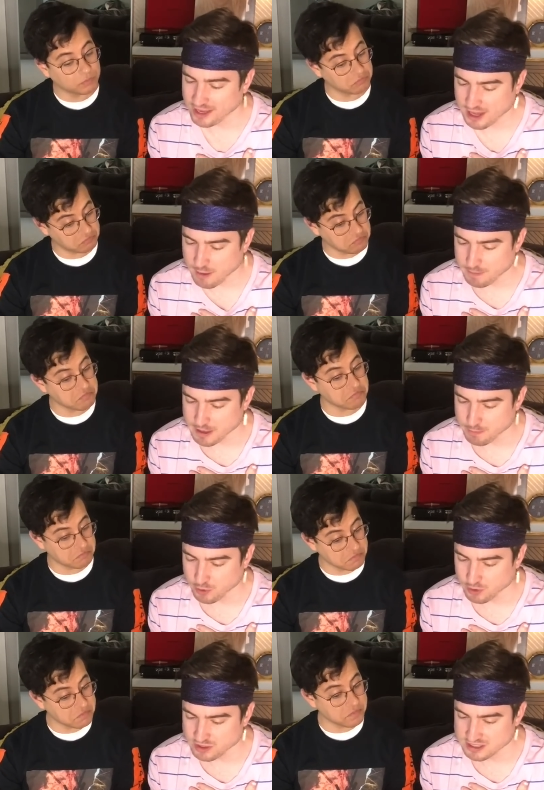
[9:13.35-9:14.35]
Speaker 1: Wake up,
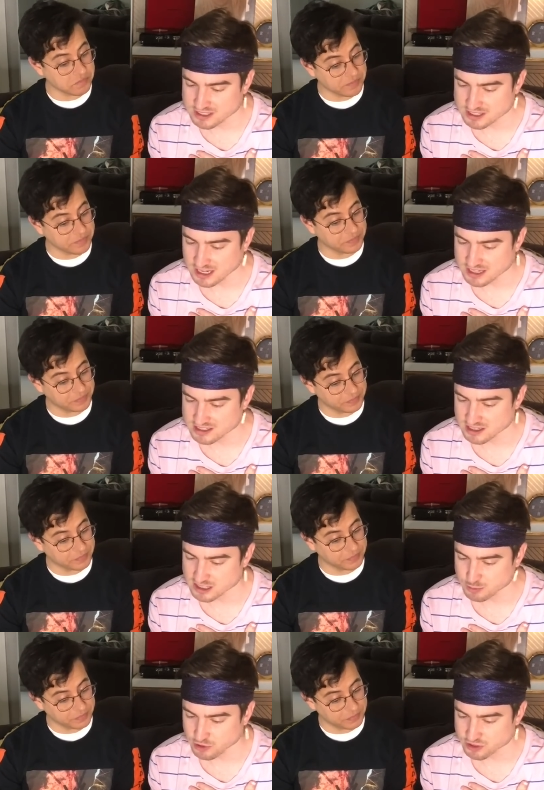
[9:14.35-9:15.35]
people. Dislike to
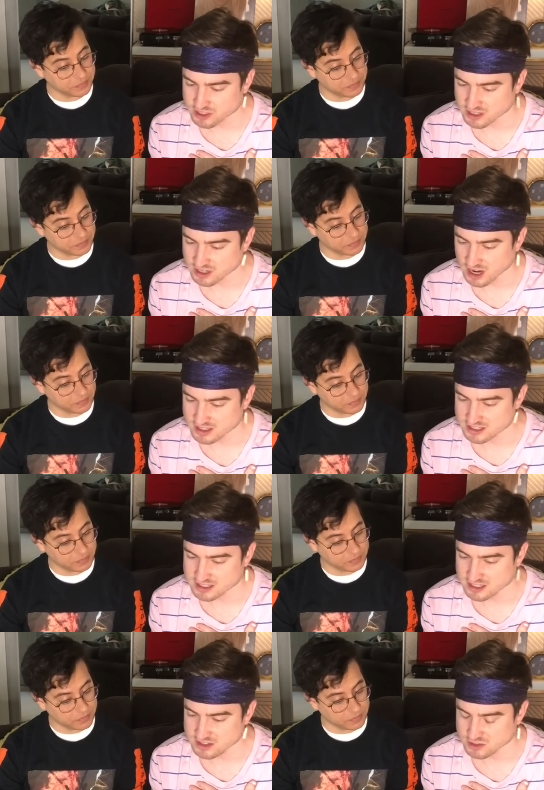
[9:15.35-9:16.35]
this person. God
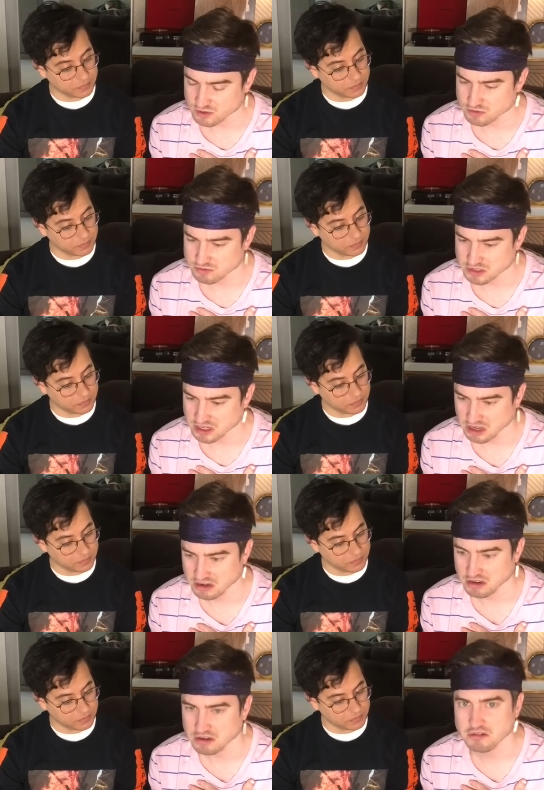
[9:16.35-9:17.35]
sees you.
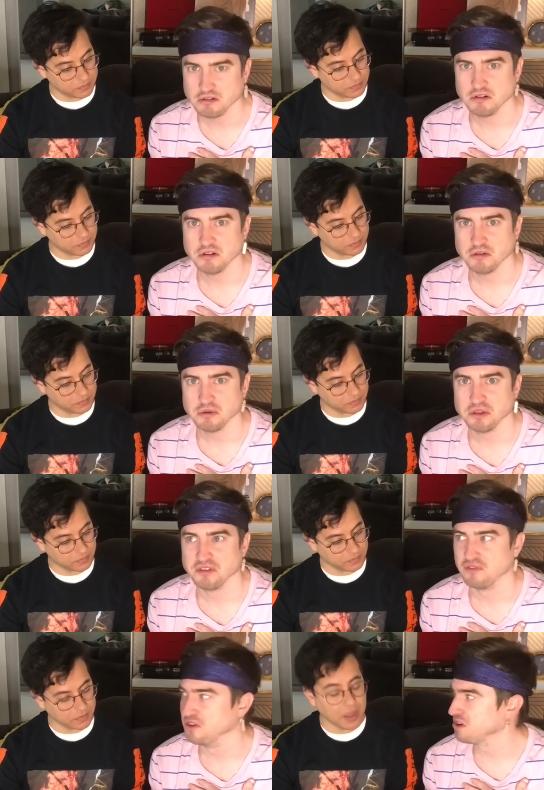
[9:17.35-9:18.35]
Madonna.
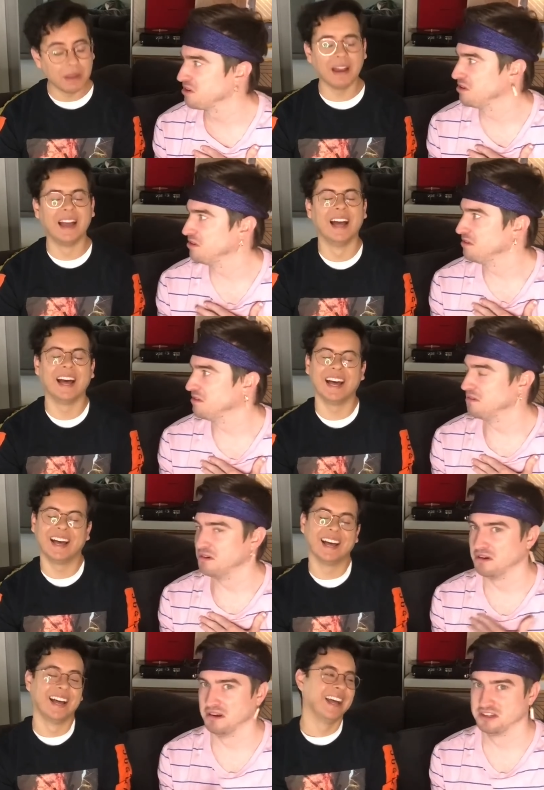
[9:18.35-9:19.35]
What the fuck?
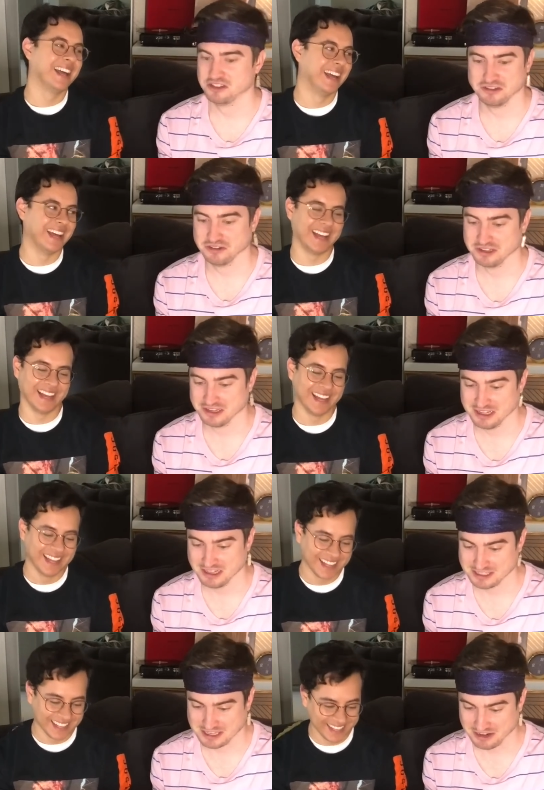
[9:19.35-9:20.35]
Speaker 2: I shouldn't have read that.
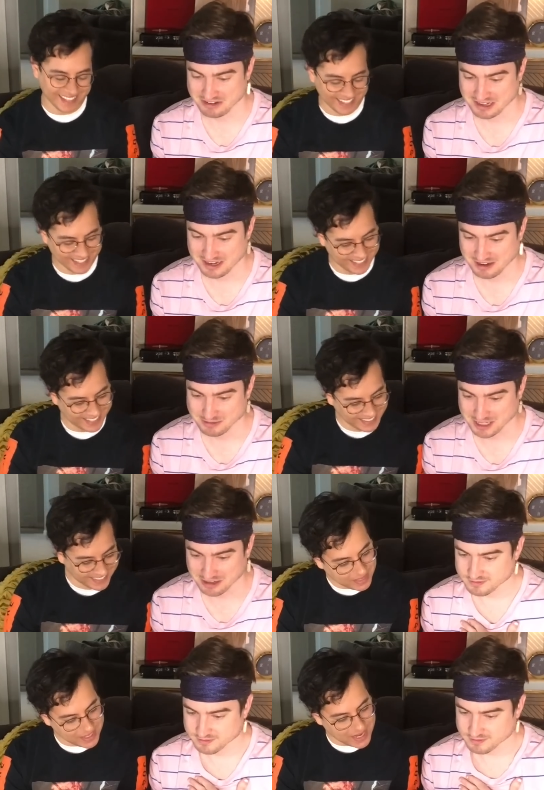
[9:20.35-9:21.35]
That's scary now. I'm
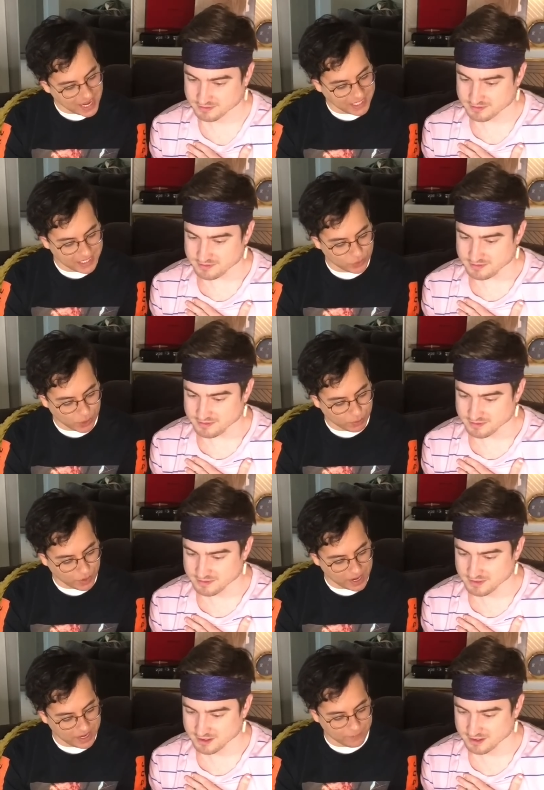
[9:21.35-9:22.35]
scared. The 90s were
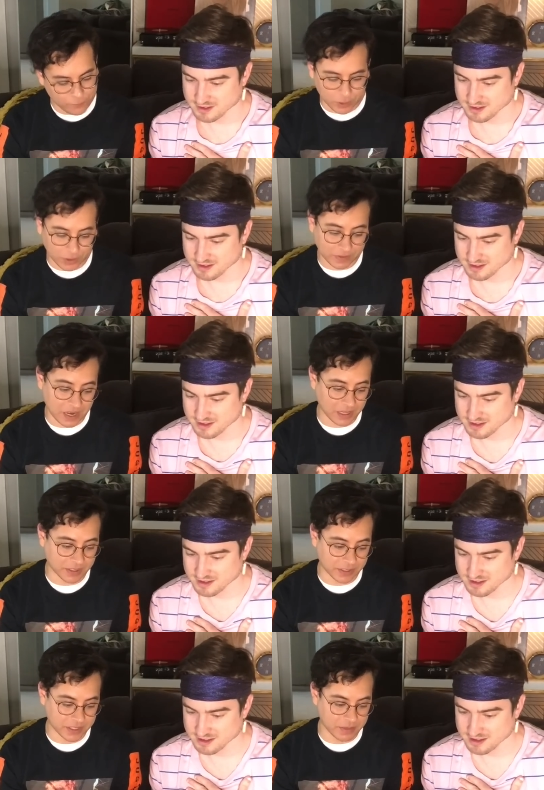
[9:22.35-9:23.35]
bright and full of
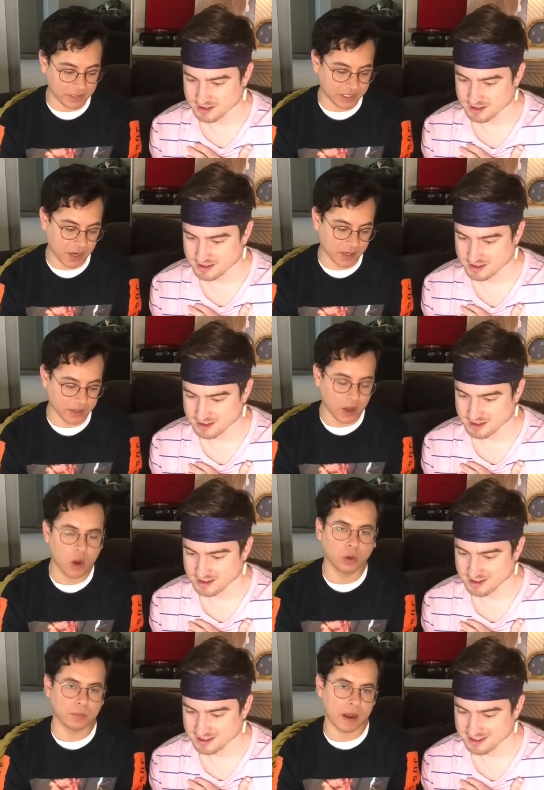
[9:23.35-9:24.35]
colors. Madonna,
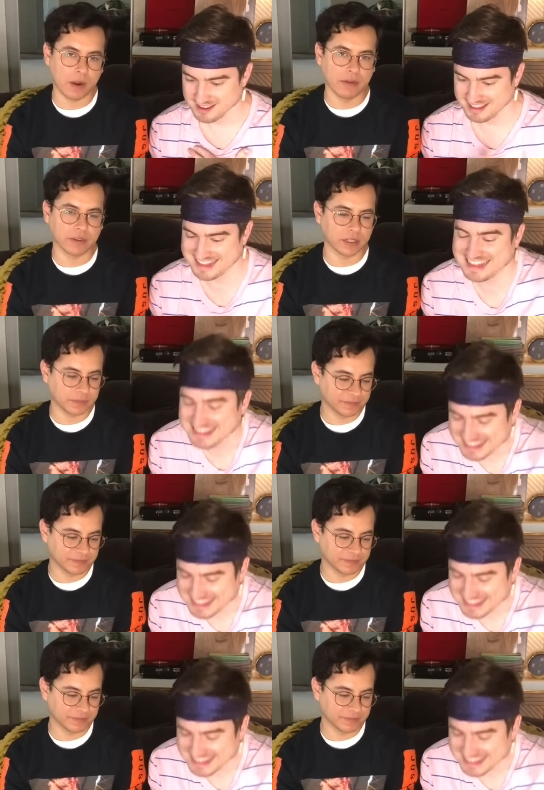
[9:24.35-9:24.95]
hold my raven.